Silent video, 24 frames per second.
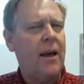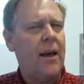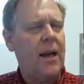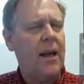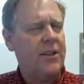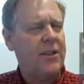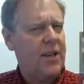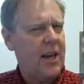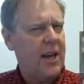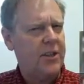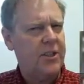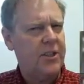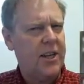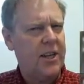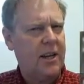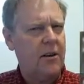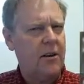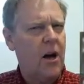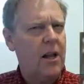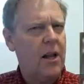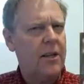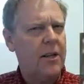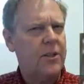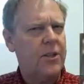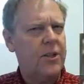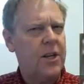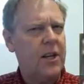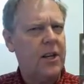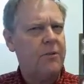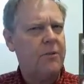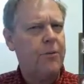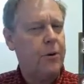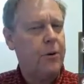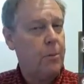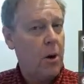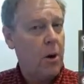education technology
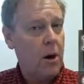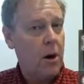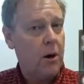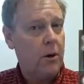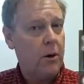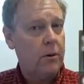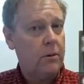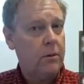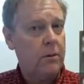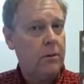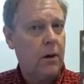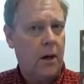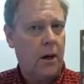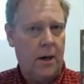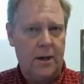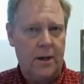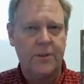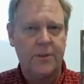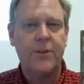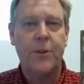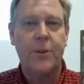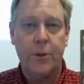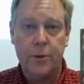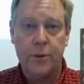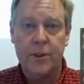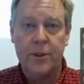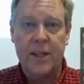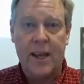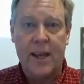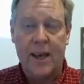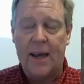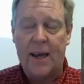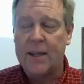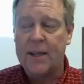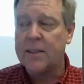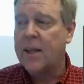for tomorrow on
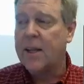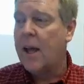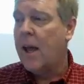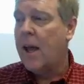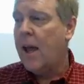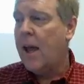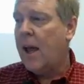Tuesdays.